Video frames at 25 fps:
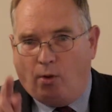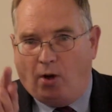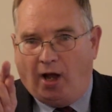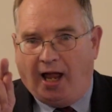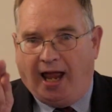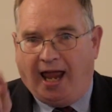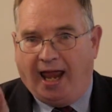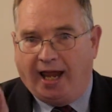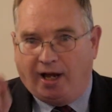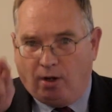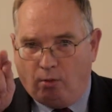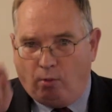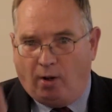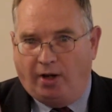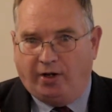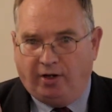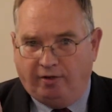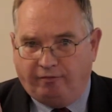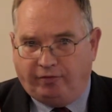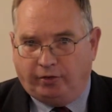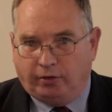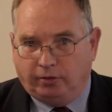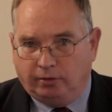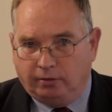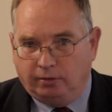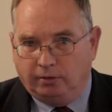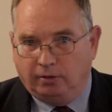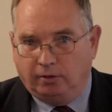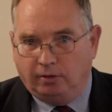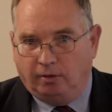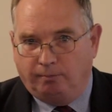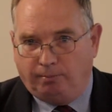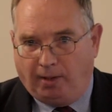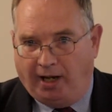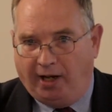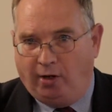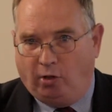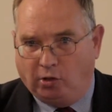will hang one of you,
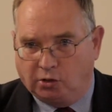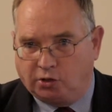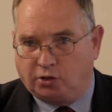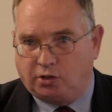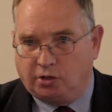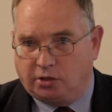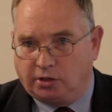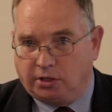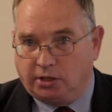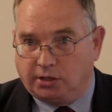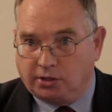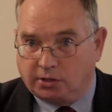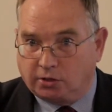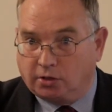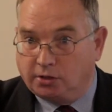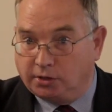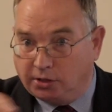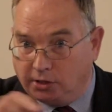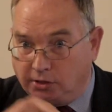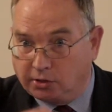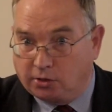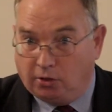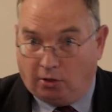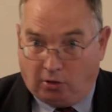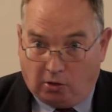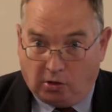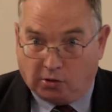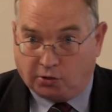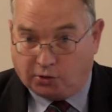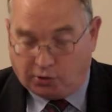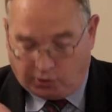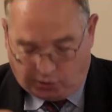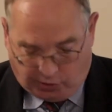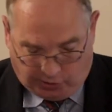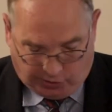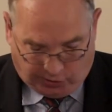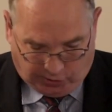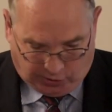my hostages," because he's got
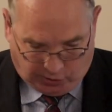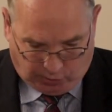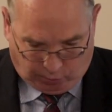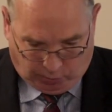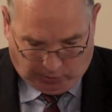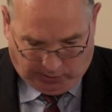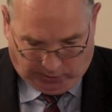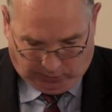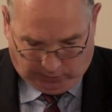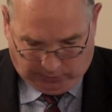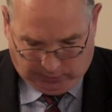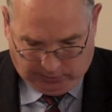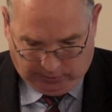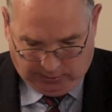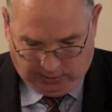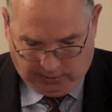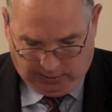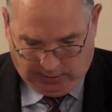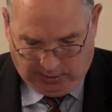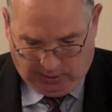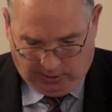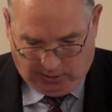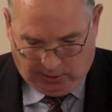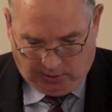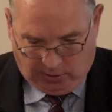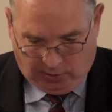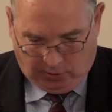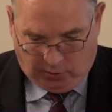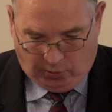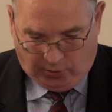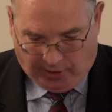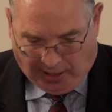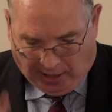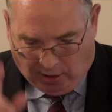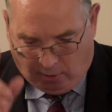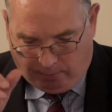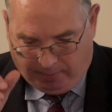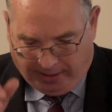hostages as well,
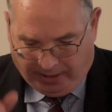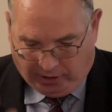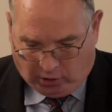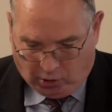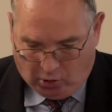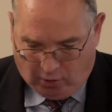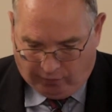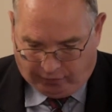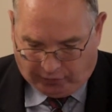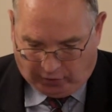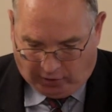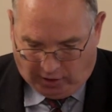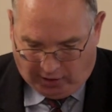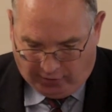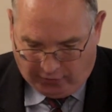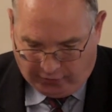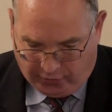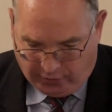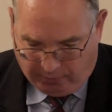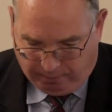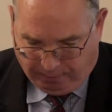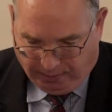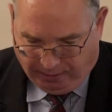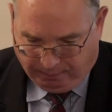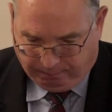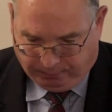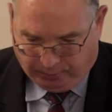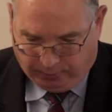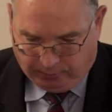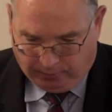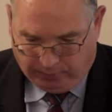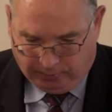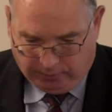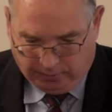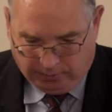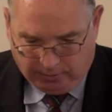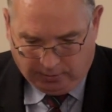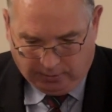who now make over 100 people.
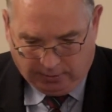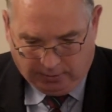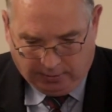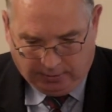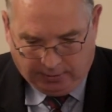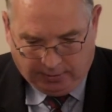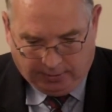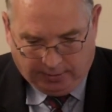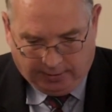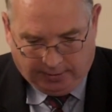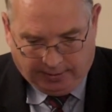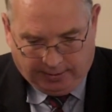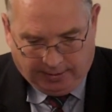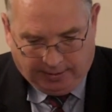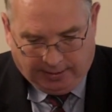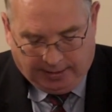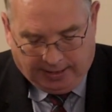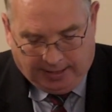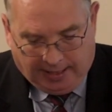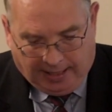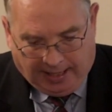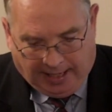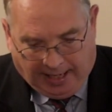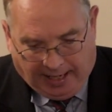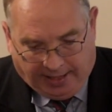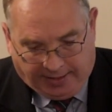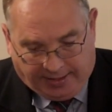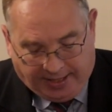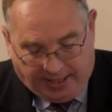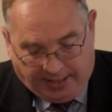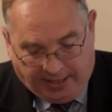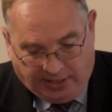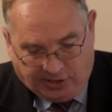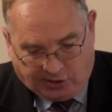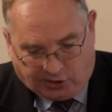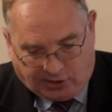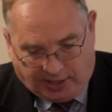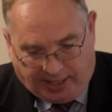And
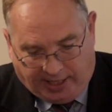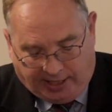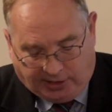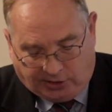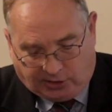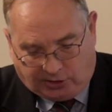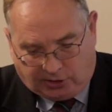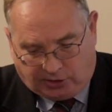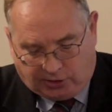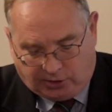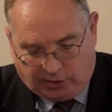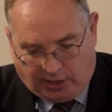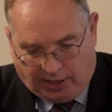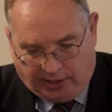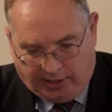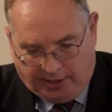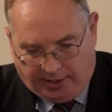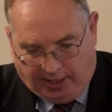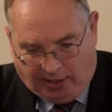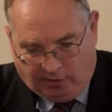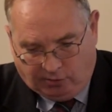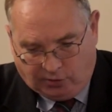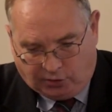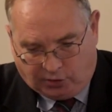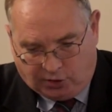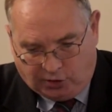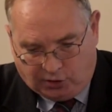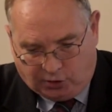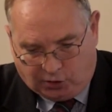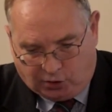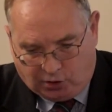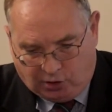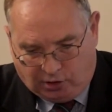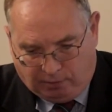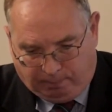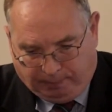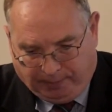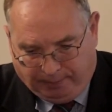then he says and announces
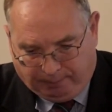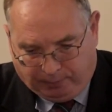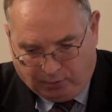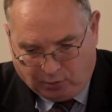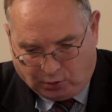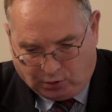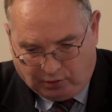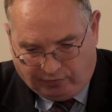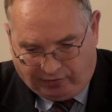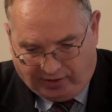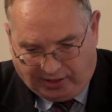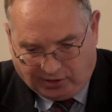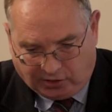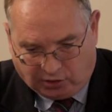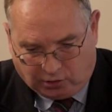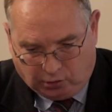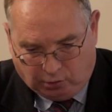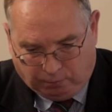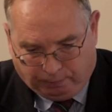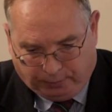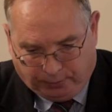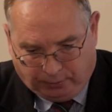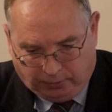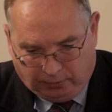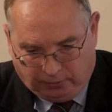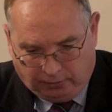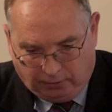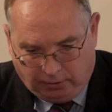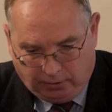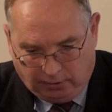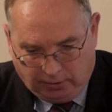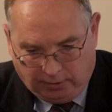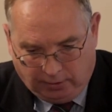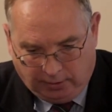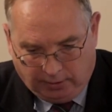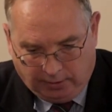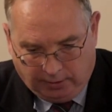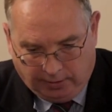to the people of Sevastopol,
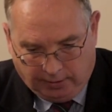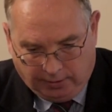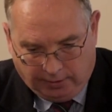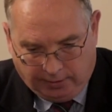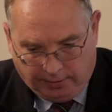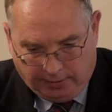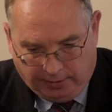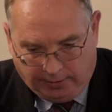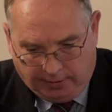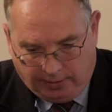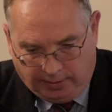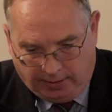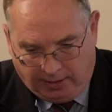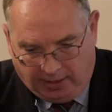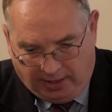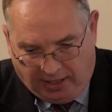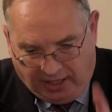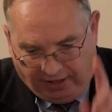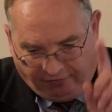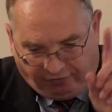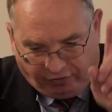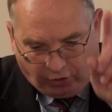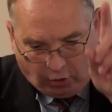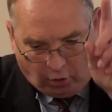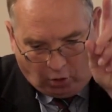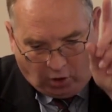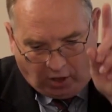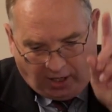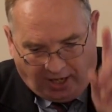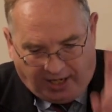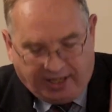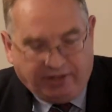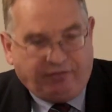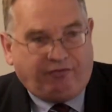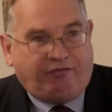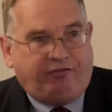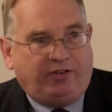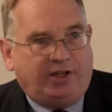"If your
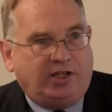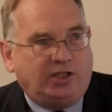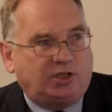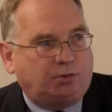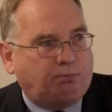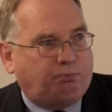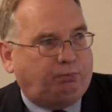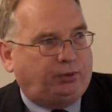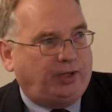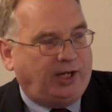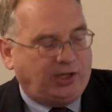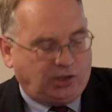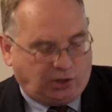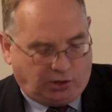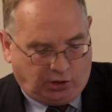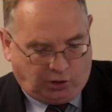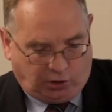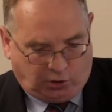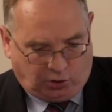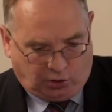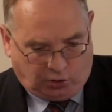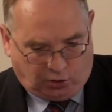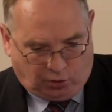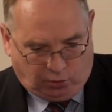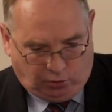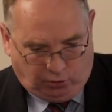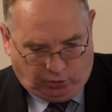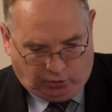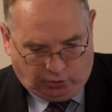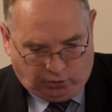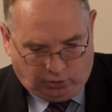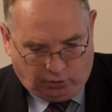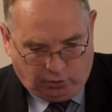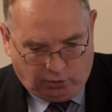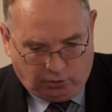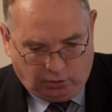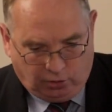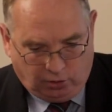life is precious to
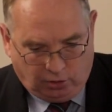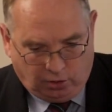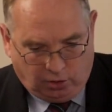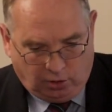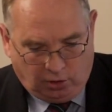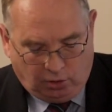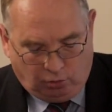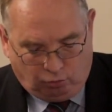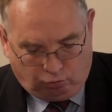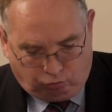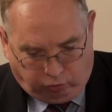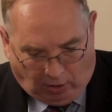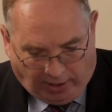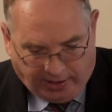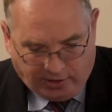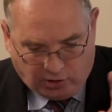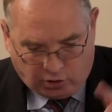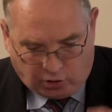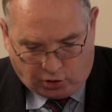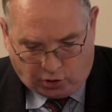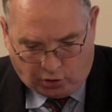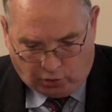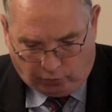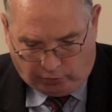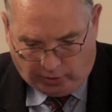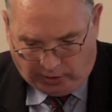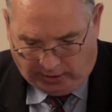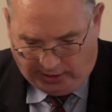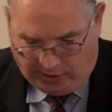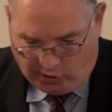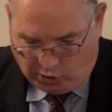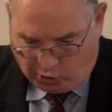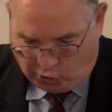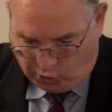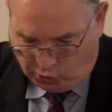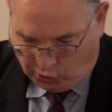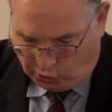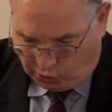you, write to your
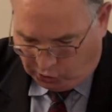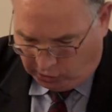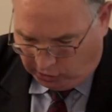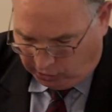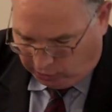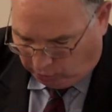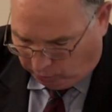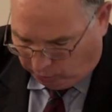relations and